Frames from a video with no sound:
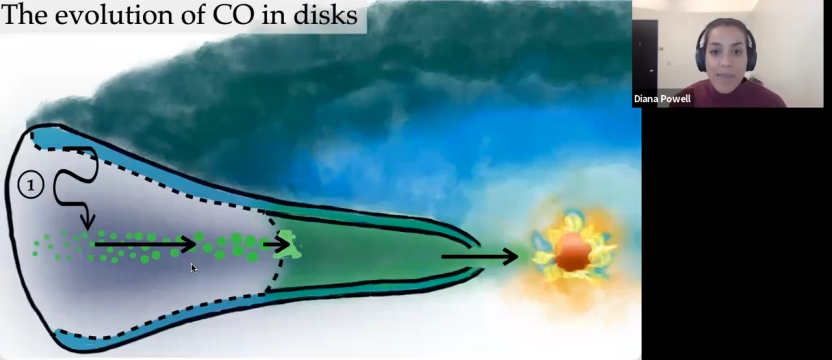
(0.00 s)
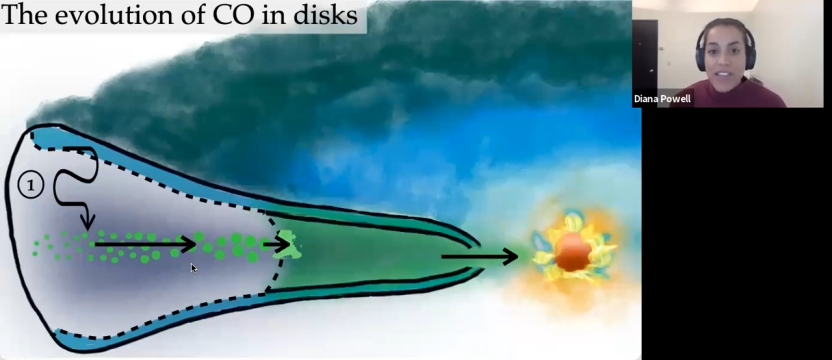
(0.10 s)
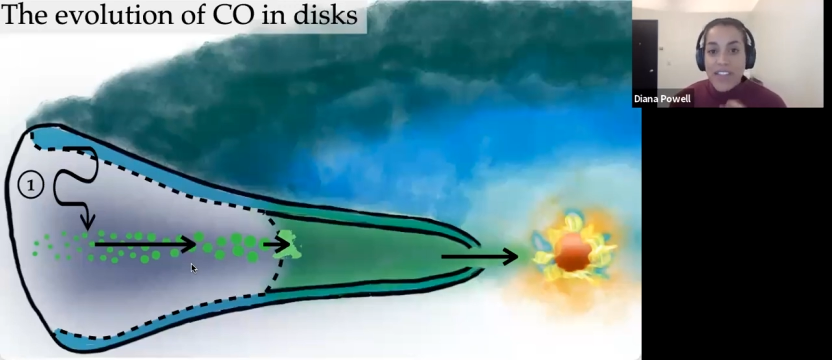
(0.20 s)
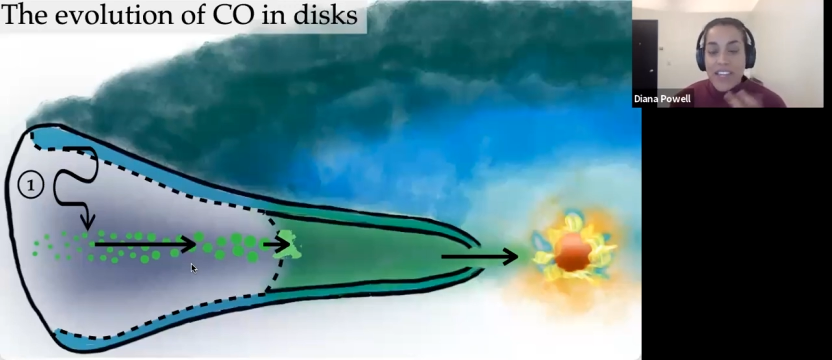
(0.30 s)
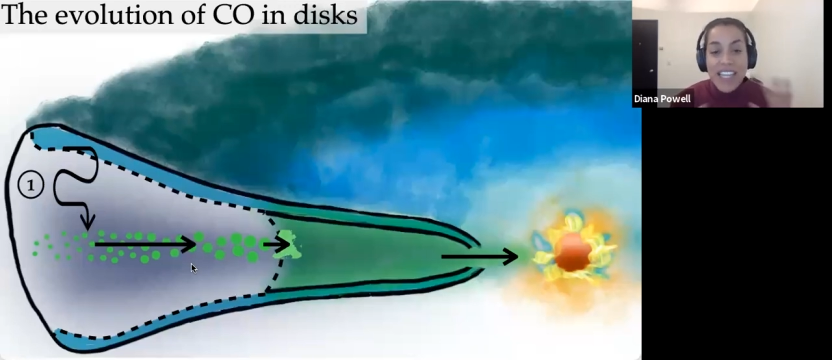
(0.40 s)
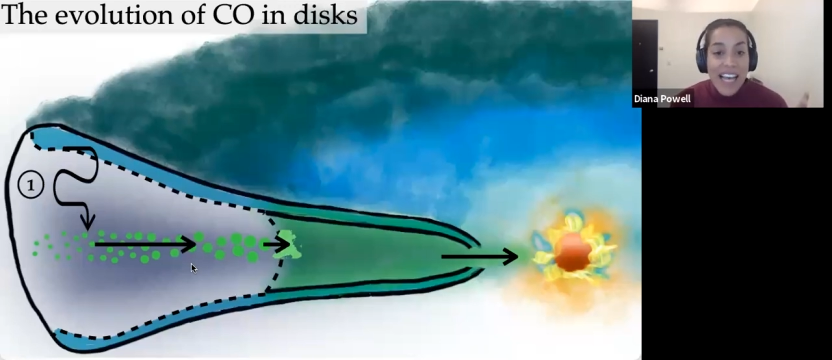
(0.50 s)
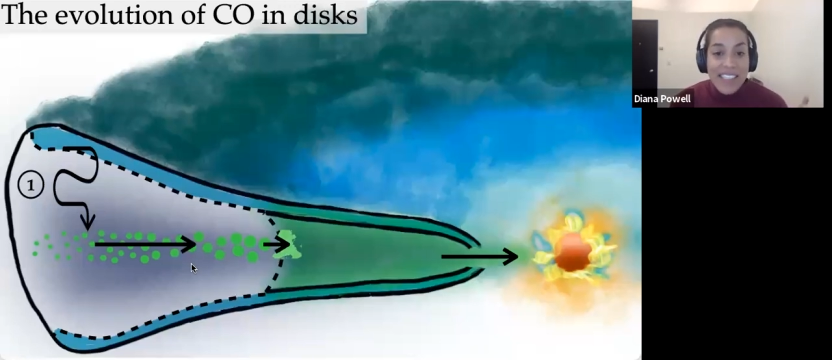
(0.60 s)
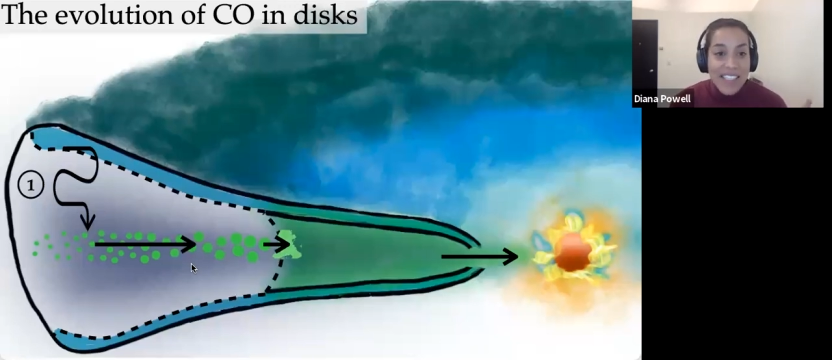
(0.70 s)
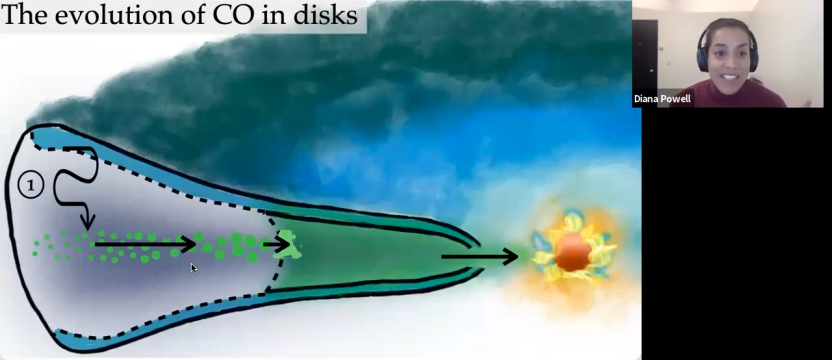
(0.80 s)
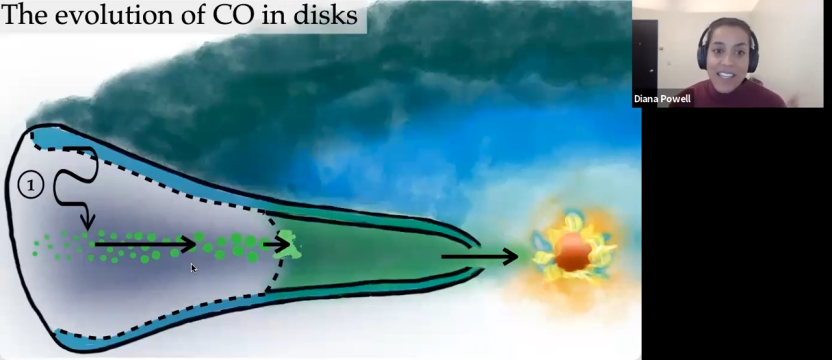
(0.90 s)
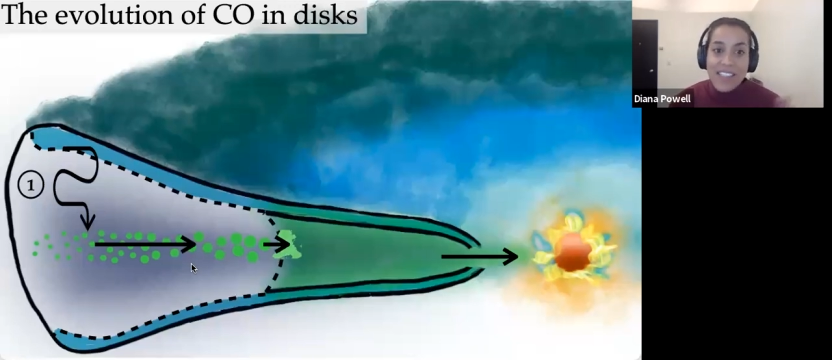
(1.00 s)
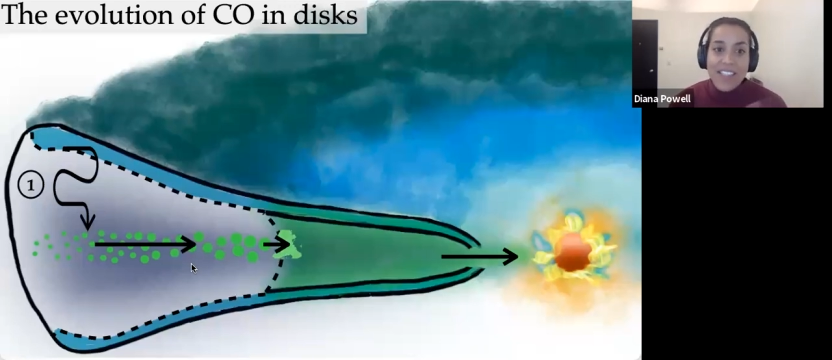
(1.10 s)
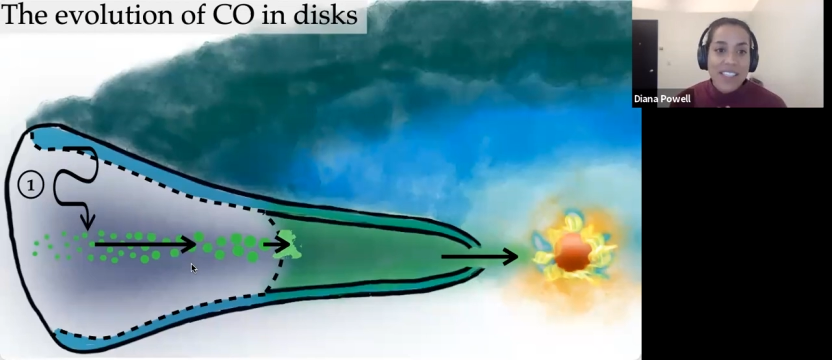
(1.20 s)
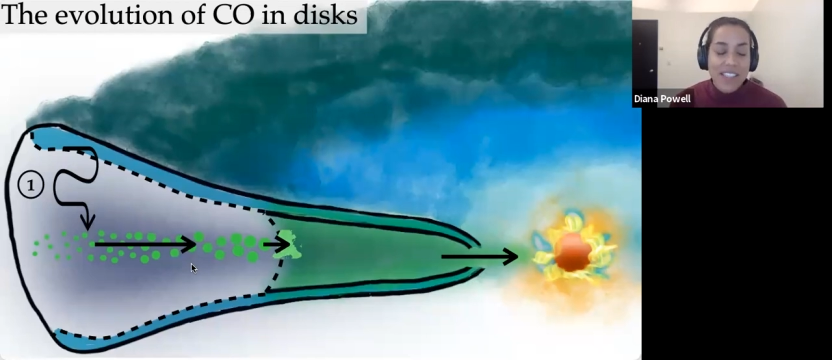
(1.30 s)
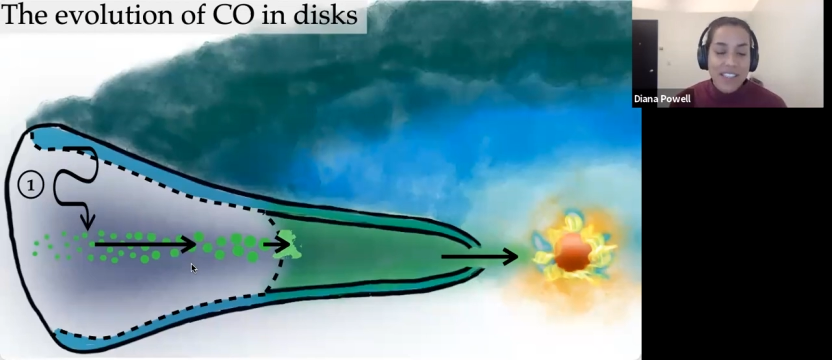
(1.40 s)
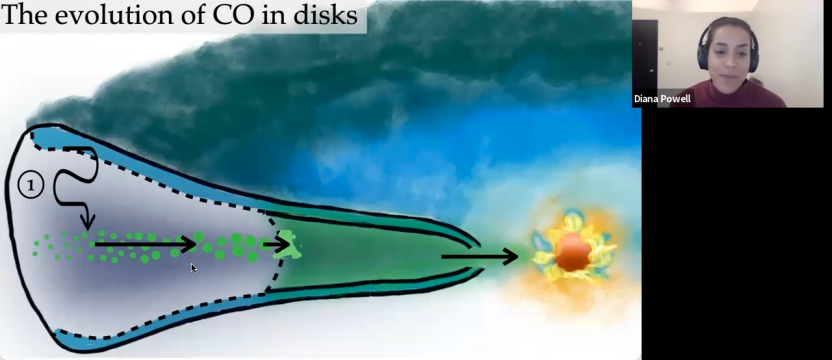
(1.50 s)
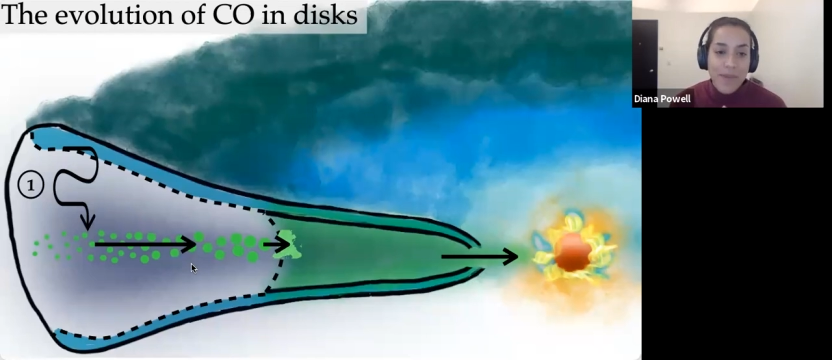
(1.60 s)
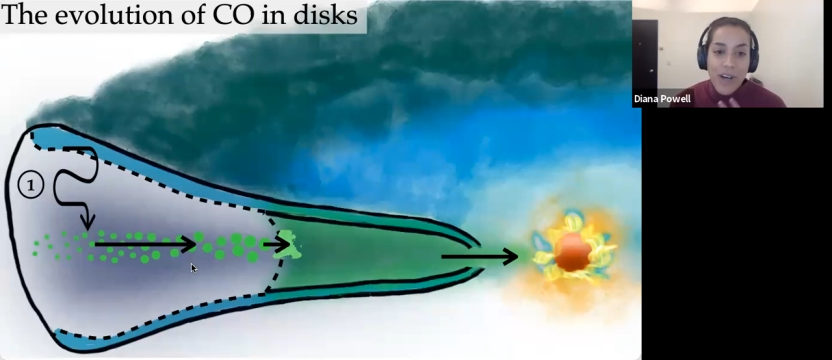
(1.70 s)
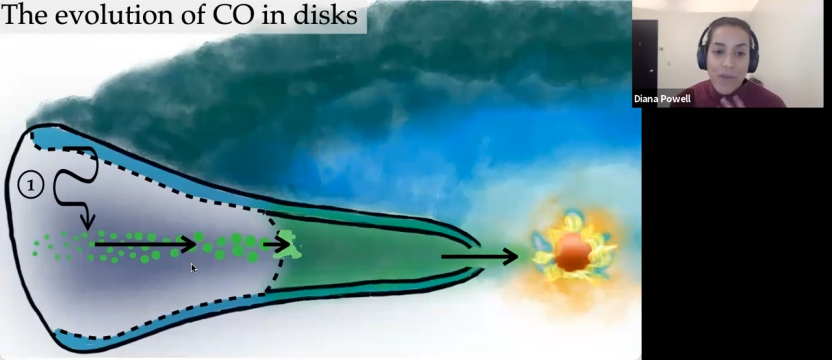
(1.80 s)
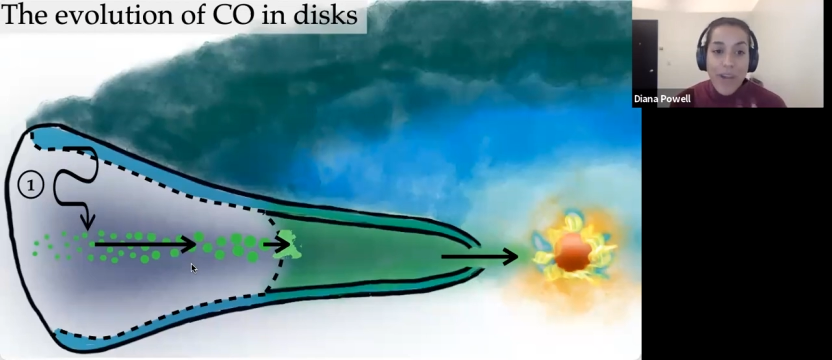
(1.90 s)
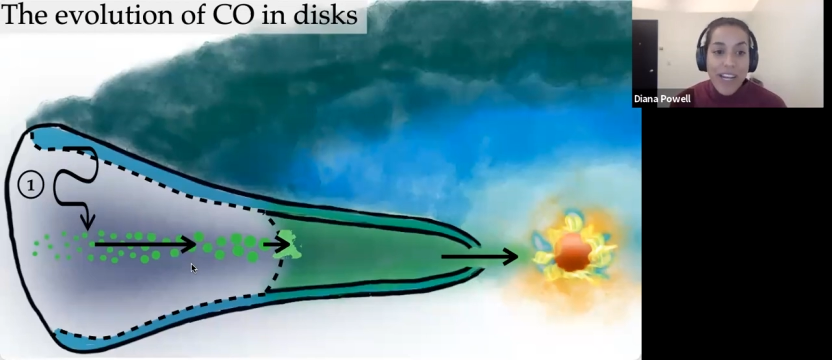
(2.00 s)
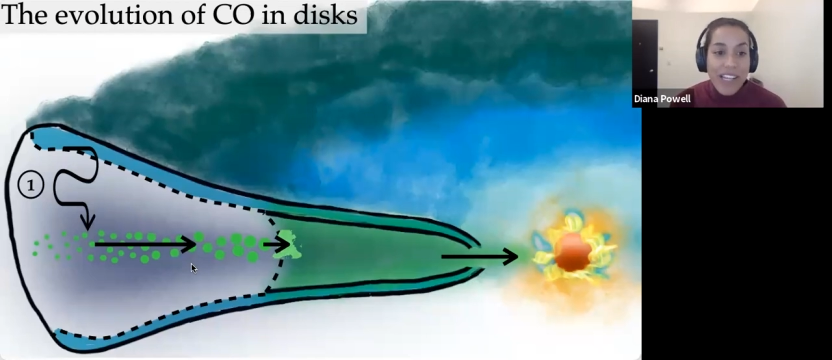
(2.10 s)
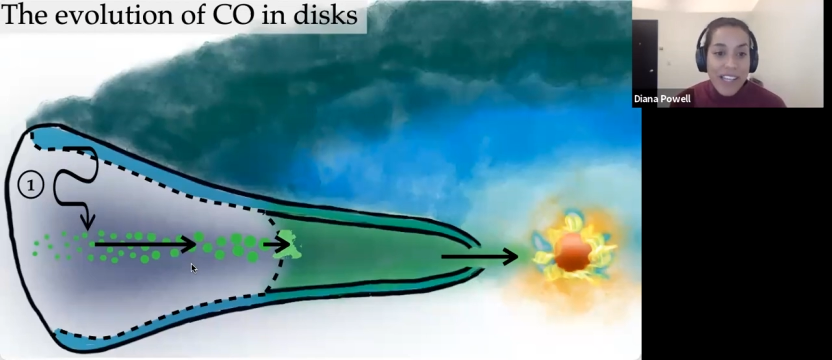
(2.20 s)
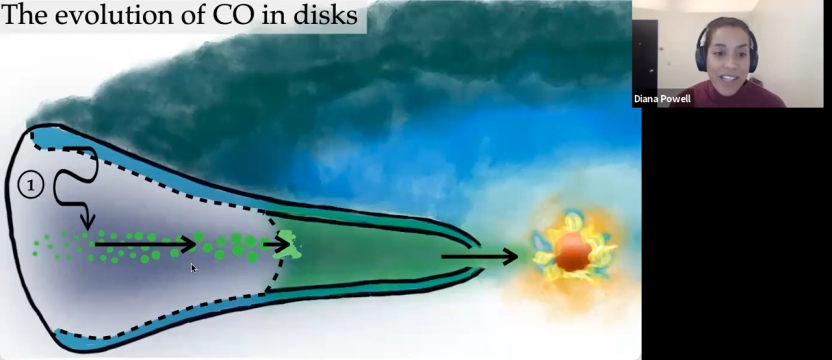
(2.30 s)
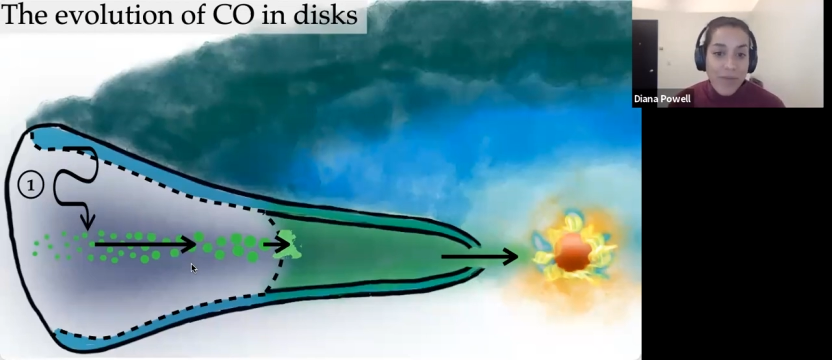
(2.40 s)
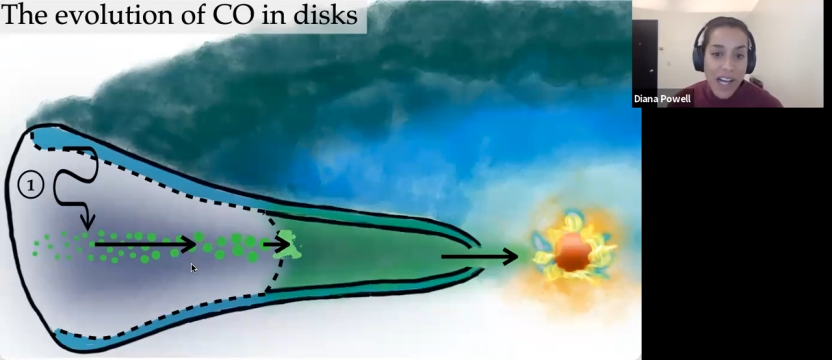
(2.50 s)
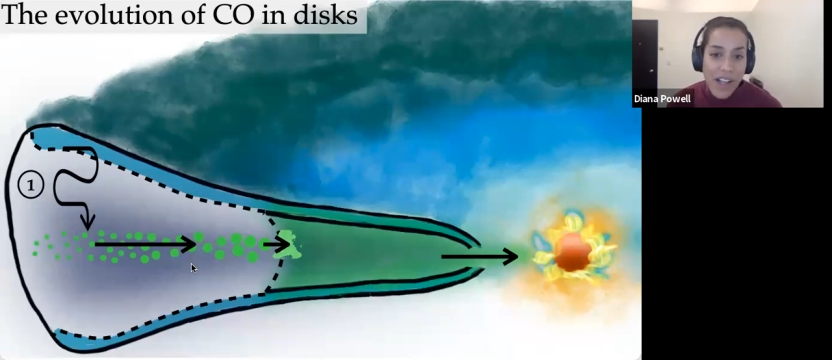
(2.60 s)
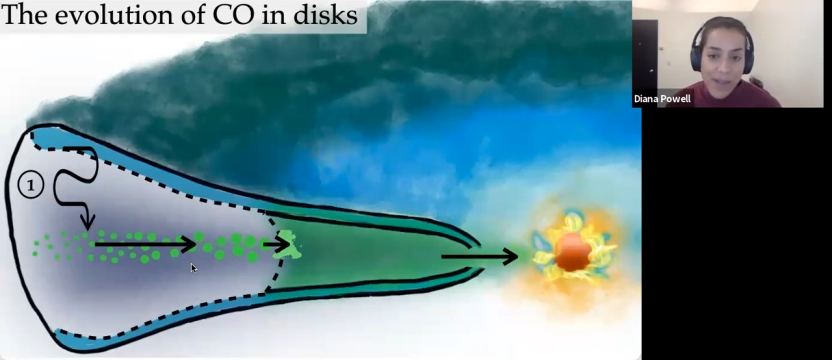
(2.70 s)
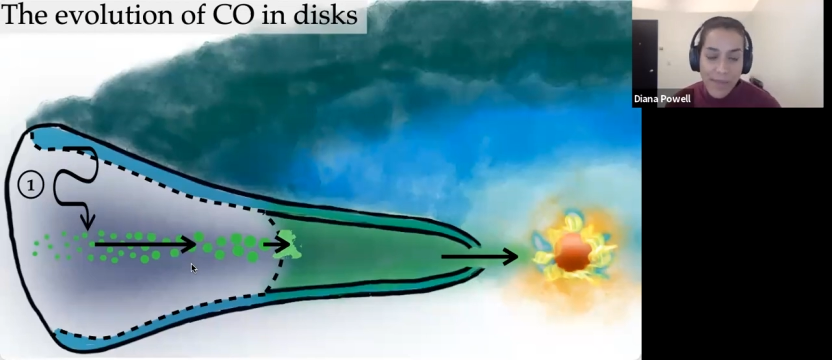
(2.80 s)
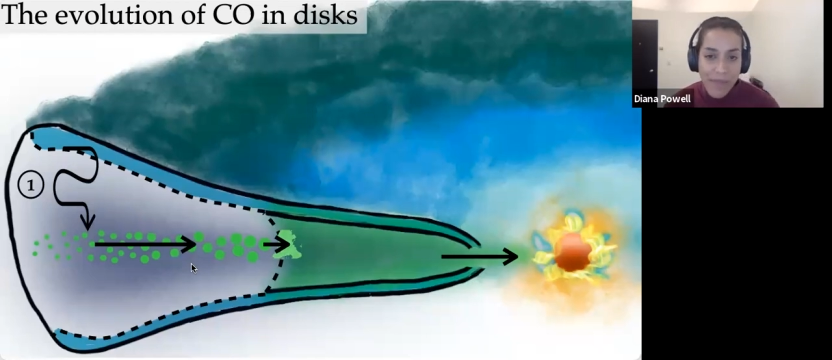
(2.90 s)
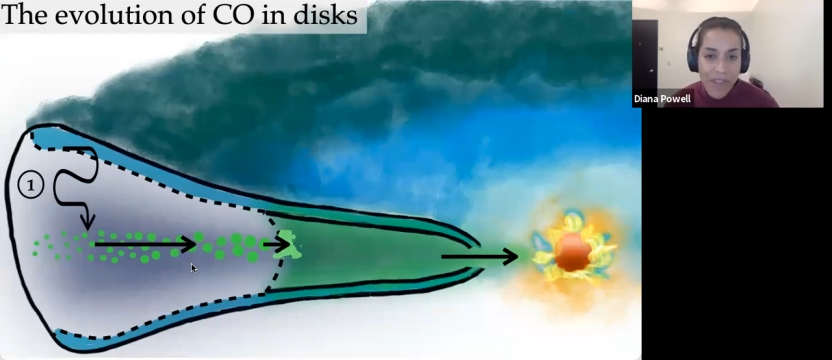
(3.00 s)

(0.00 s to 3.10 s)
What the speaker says: but the gas and dust in the system evolved radially as well.